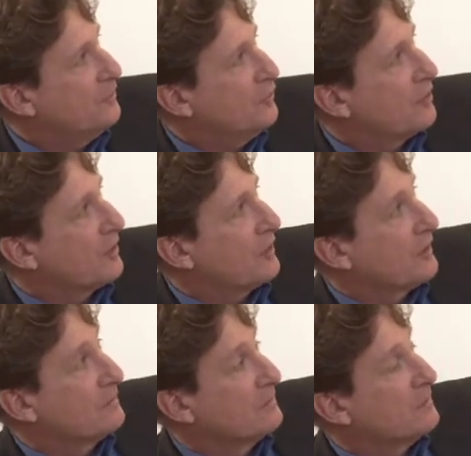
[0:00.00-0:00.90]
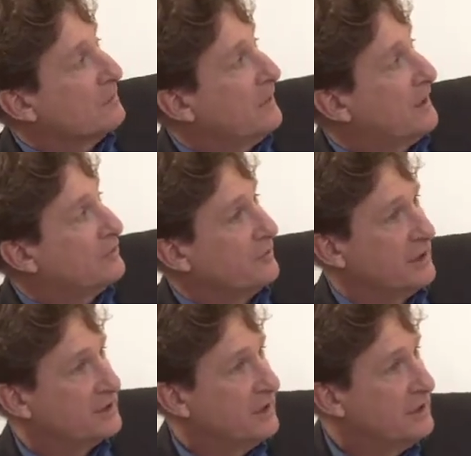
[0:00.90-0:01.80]
Dürer went to
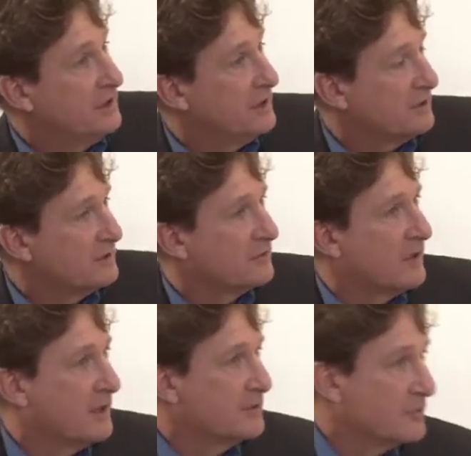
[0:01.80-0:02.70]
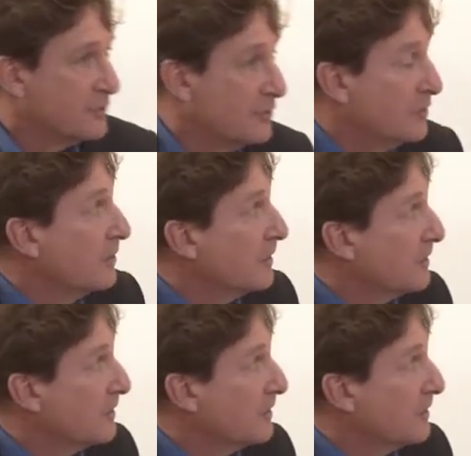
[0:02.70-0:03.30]
Italy and tried to